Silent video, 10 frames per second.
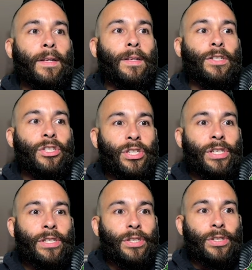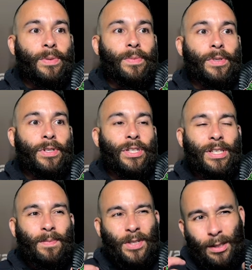she
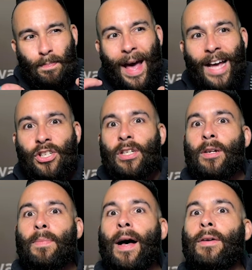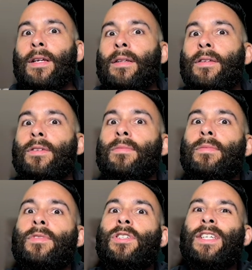she she's passionate about it.
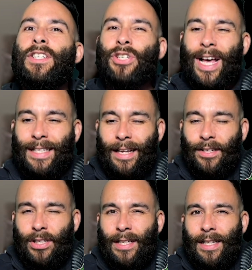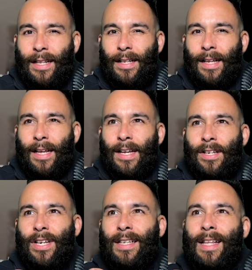She she has that she's in
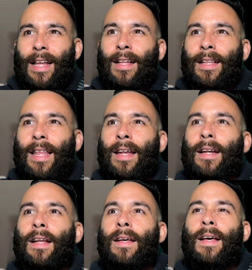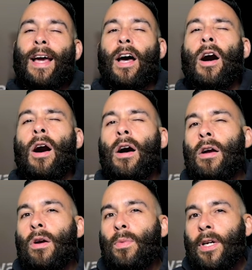she has that that kind of
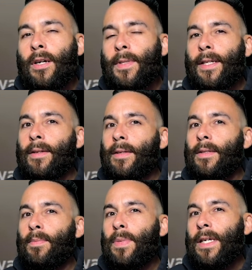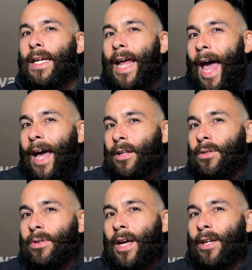hunger when it comes to to being an
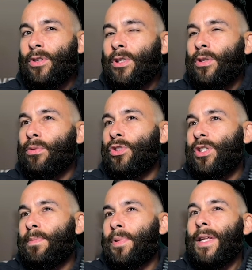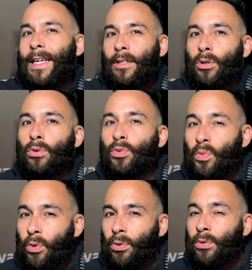actor and actress. So she plays those
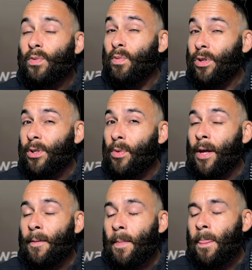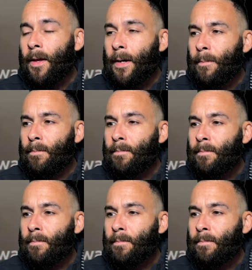roles really well. Um,